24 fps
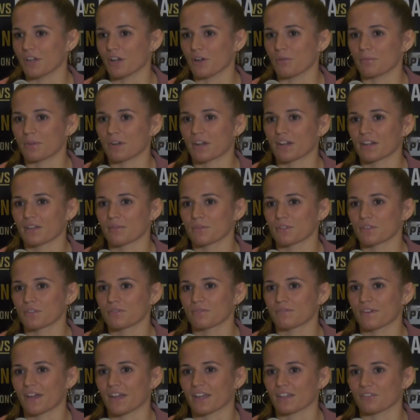But anyone you
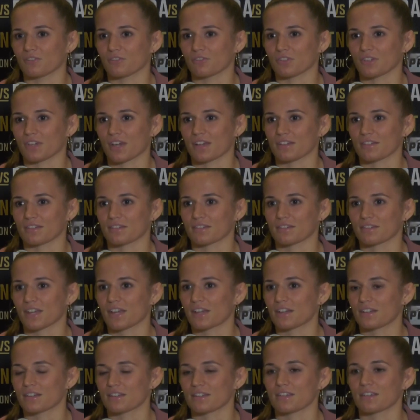fight usually has
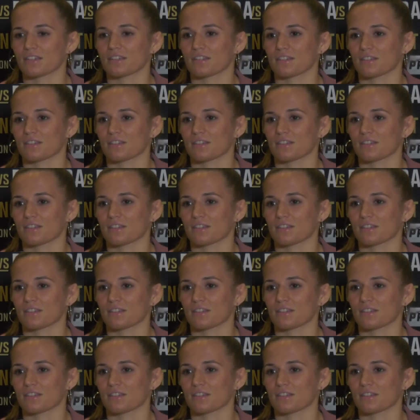tendencies